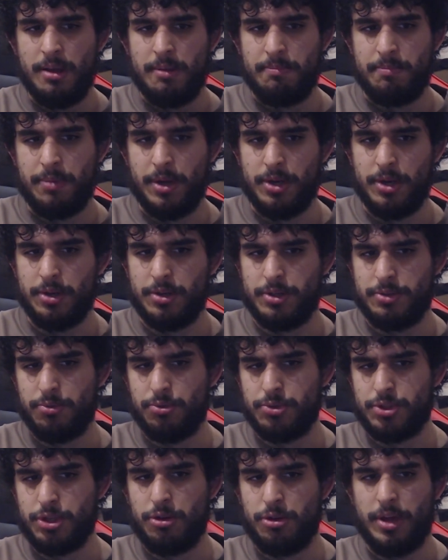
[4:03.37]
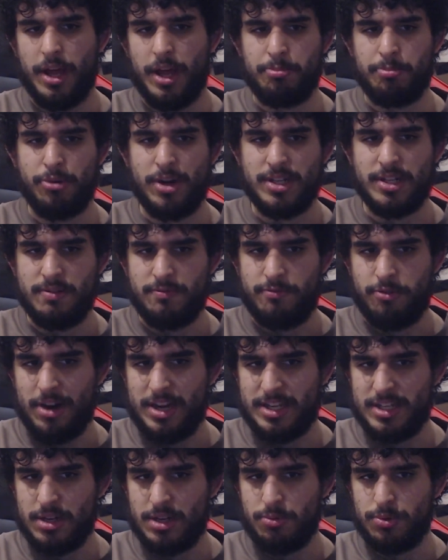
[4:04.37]
But it was also like Brendan
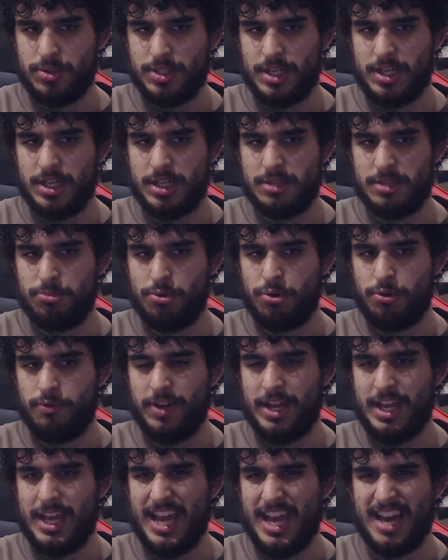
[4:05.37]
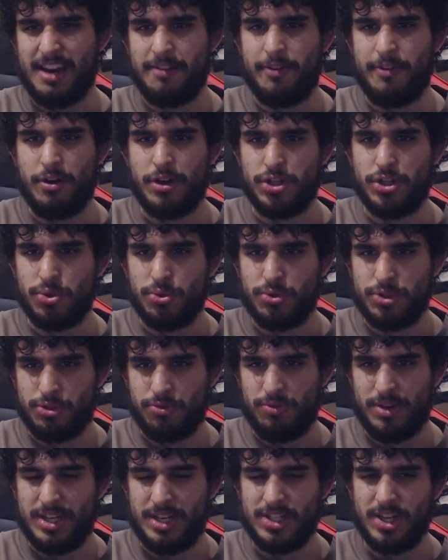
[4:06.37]
Fraser was in this movie. He had a very short
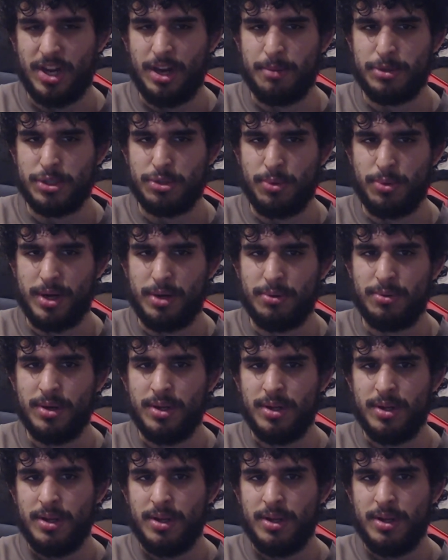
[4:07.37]
screen time as well,